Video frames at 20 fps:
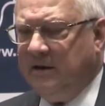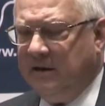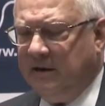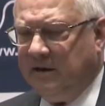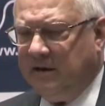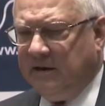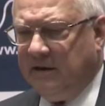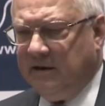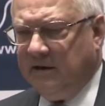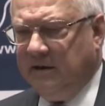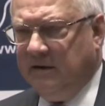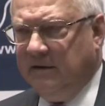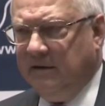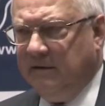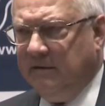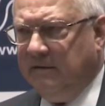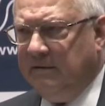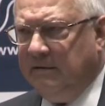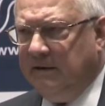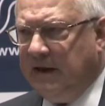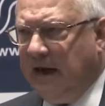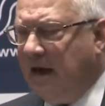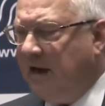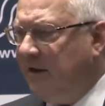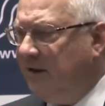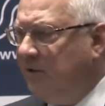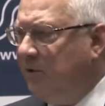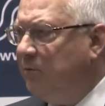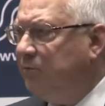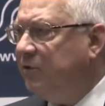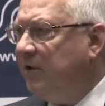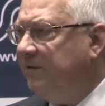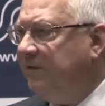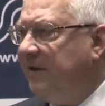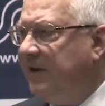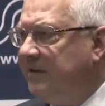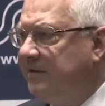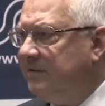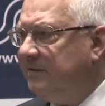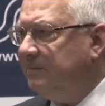the
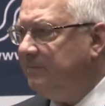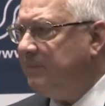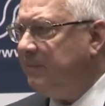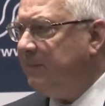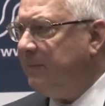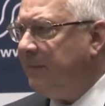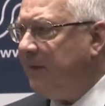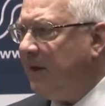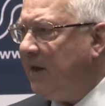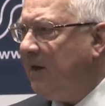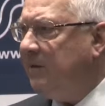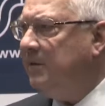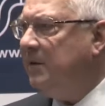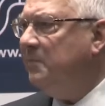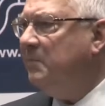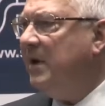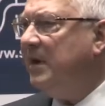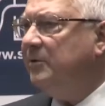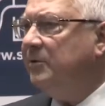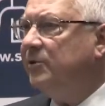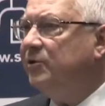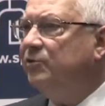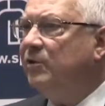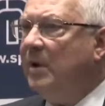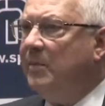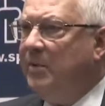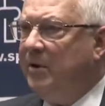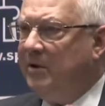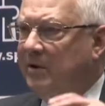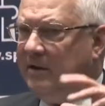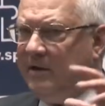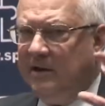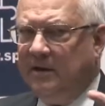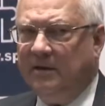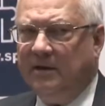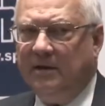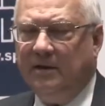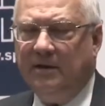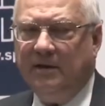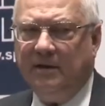Prophet. And he made a trouble
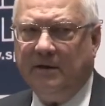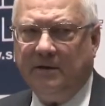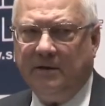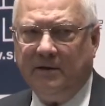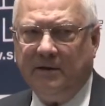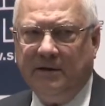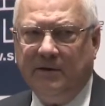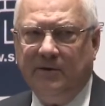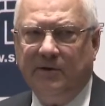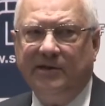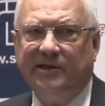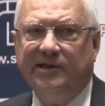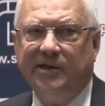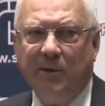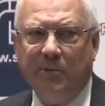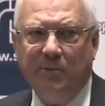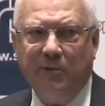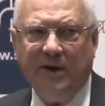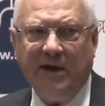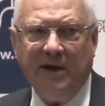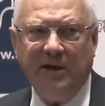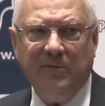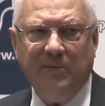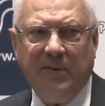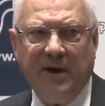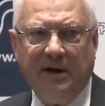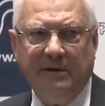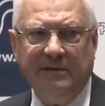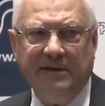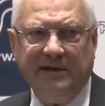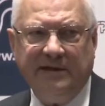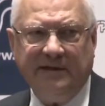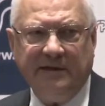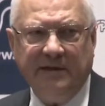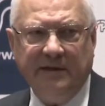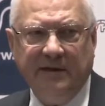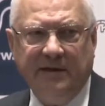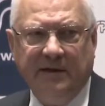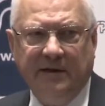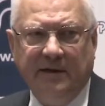in the subway in Paris,
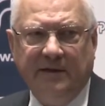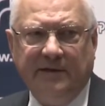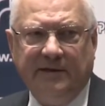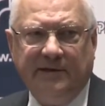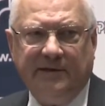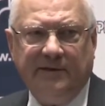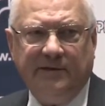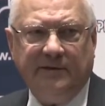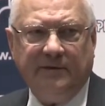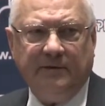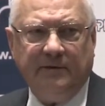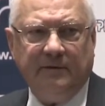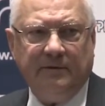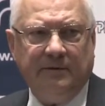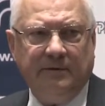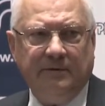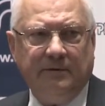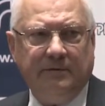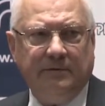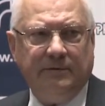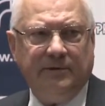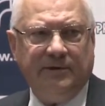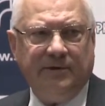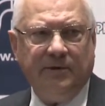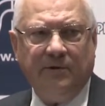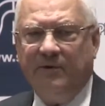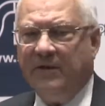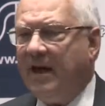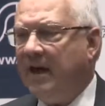so